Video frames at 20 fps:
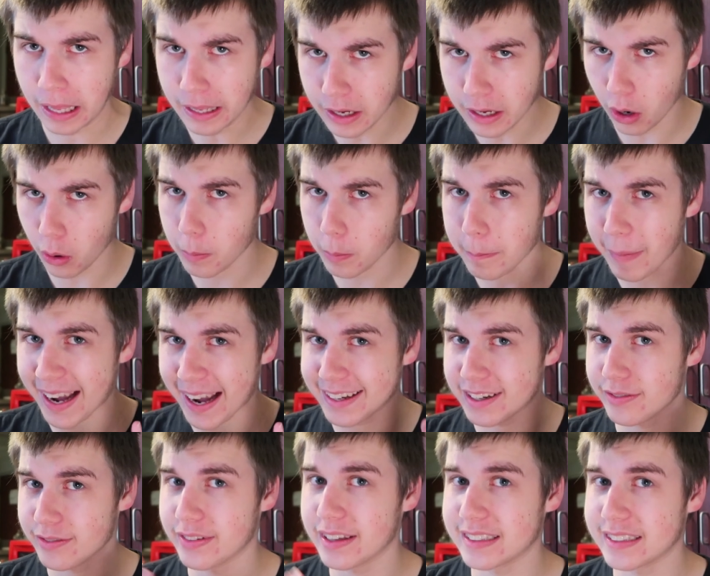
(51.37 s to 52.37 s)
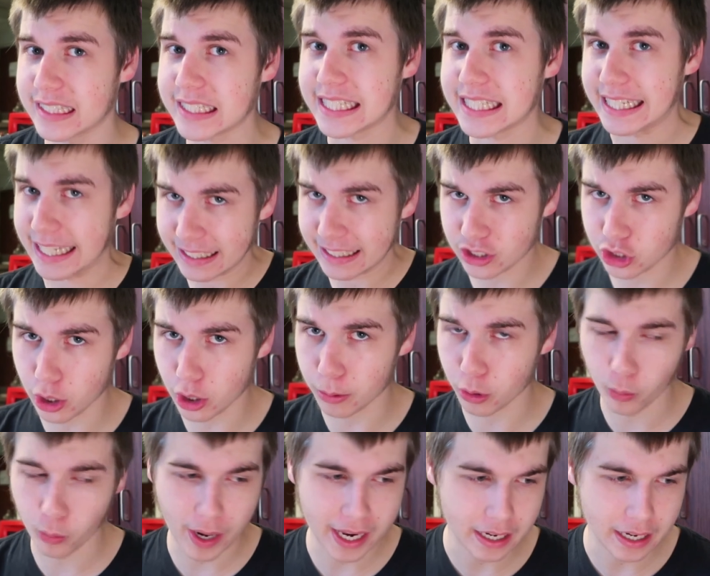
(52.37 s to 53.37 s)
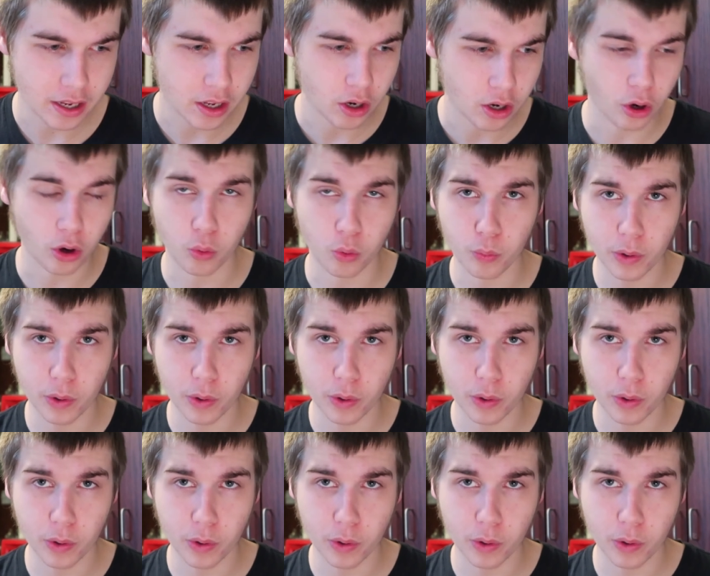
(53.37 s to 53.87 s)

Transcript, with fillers: you know, my defense against Tropical Rain, or